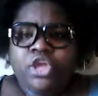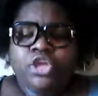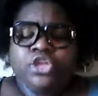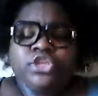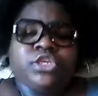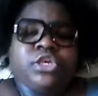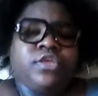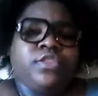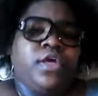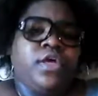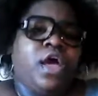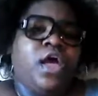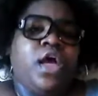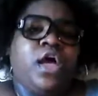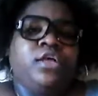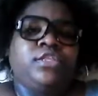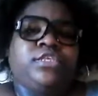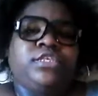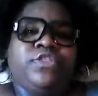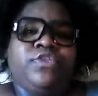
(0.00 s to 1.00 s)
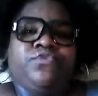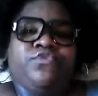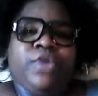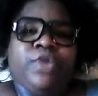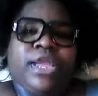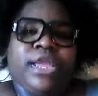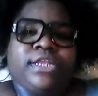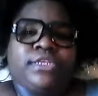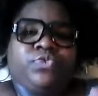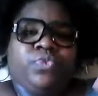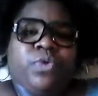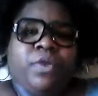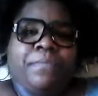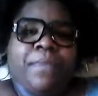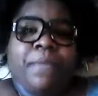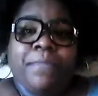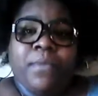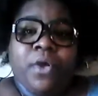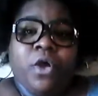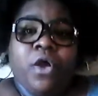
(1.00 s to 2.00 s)
to the uh, to the ranch where
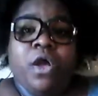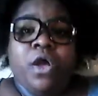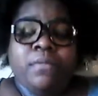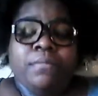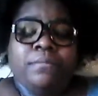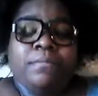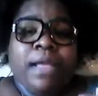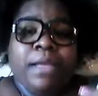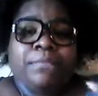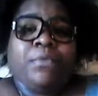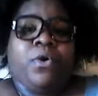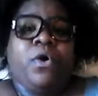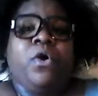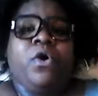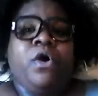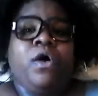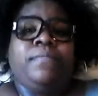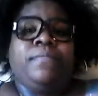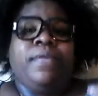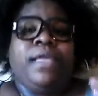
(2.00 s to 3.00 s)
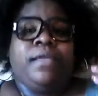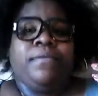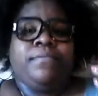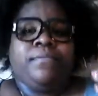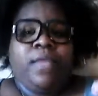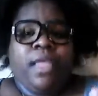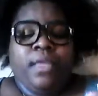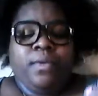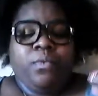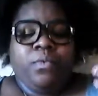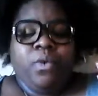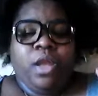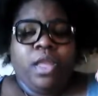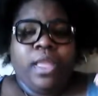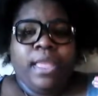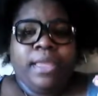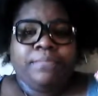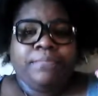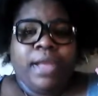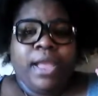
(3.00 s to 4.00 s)
my mom, my mom, and and
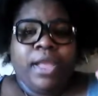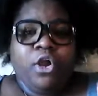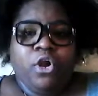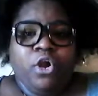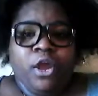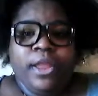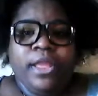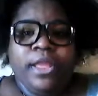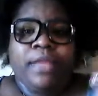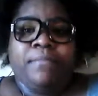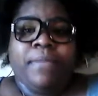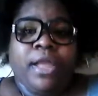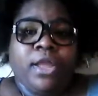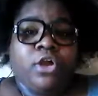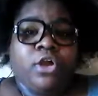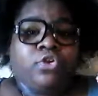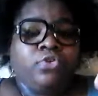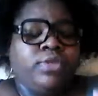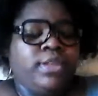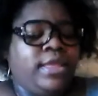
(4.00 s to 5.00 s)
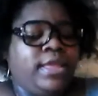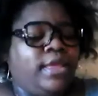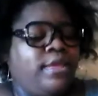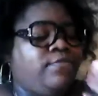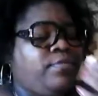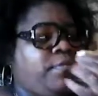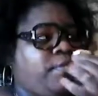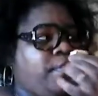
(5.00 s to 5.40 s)
and my aunt and my uncle live.